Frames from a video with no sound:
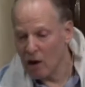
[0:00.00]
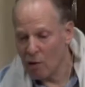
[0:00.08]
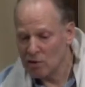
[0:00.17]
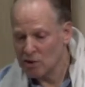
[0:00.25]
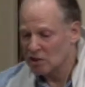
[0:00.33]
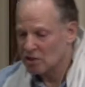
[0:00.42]
who
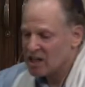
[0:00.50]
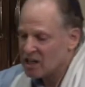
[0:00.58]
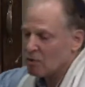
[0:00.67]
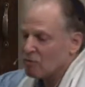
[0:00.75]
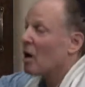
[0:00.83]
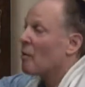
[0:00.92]
says in the name
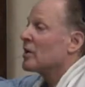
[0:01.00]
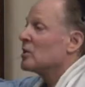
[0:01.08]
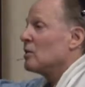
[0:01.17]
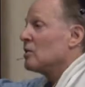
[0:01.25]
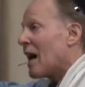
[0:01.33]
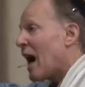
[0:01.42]
of Rabbi
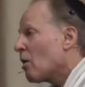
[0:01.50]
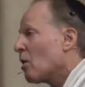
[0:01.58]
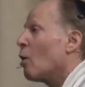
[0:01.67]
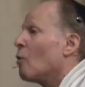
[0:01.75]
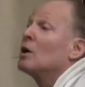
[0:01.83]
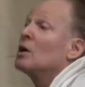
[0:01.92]

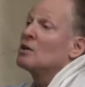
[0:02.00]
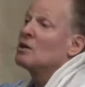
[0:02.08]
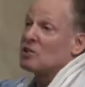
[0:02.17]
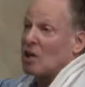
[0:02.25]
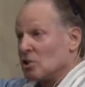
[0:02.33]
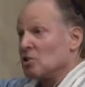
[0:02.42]
Yaakov,
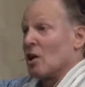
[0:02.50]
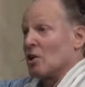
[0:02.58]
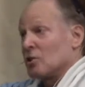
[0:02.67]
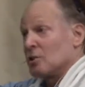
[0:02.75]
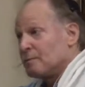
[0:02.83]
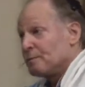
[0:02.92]
such and such.